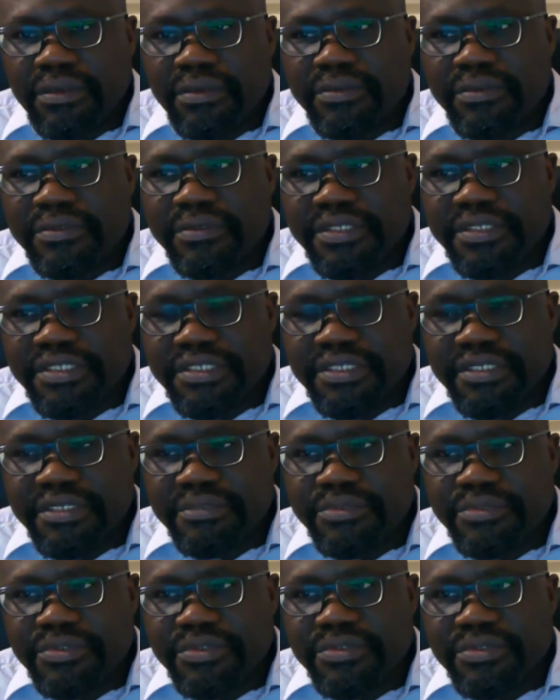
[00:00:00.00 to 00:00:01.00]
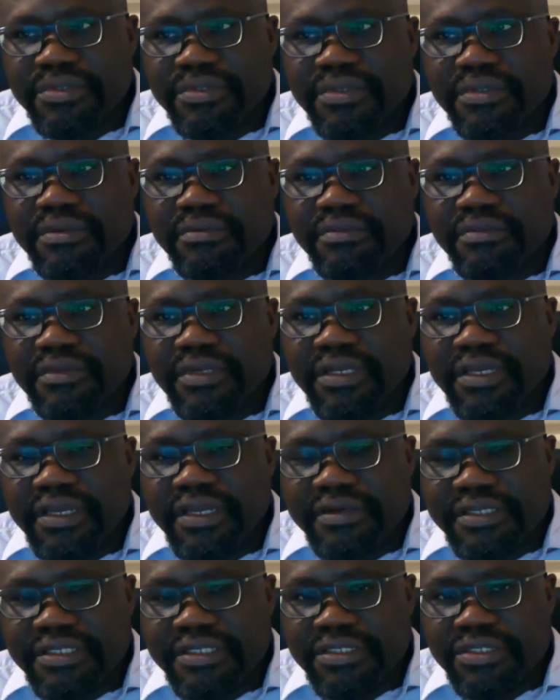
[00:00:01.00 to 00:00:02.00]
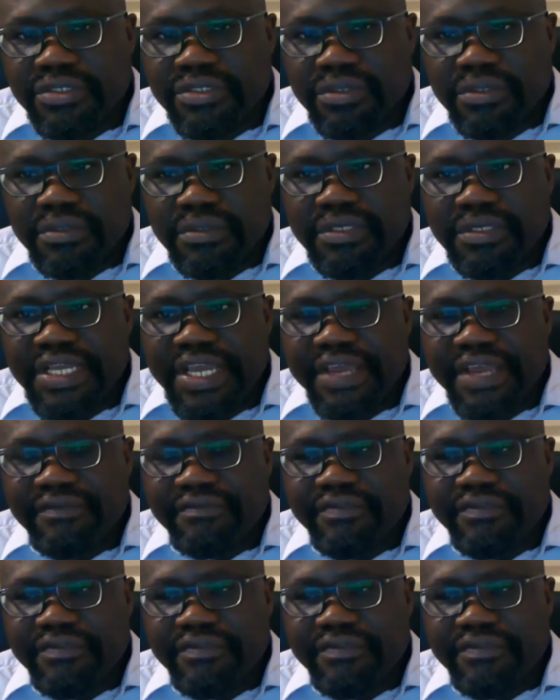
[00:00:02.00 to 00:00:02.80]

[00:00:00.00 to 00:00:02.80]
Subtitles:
unreasonable to get it done